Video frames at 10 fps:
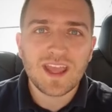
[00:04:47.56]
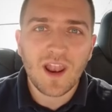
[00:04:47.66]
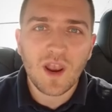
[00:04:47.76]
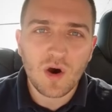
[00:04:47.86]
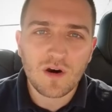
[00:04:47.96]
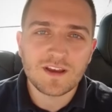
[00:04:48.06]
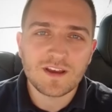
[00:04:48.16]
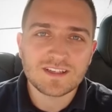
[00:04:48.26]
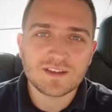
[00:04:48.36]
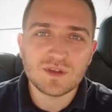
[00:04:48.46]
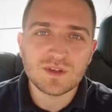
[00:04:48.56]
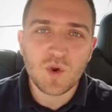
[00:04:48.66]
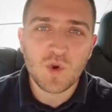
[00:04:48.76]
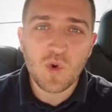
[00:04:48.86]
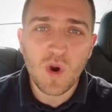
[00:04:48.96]
video on
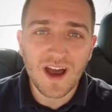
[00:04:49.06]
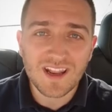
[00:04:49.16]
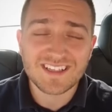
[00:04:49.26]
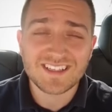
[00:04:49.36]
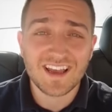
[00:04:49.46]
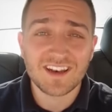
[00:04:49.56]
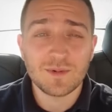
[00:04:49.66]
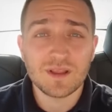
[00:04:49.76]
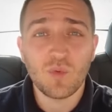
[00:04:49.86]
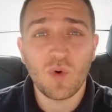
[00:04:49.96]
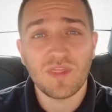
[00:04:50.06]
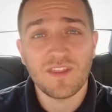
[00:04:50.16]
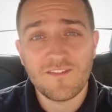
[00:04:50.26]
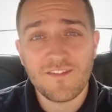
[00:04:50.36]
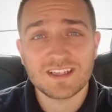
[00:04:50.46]
22 kilowatt three-phase
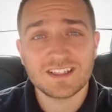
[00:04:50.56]
charging,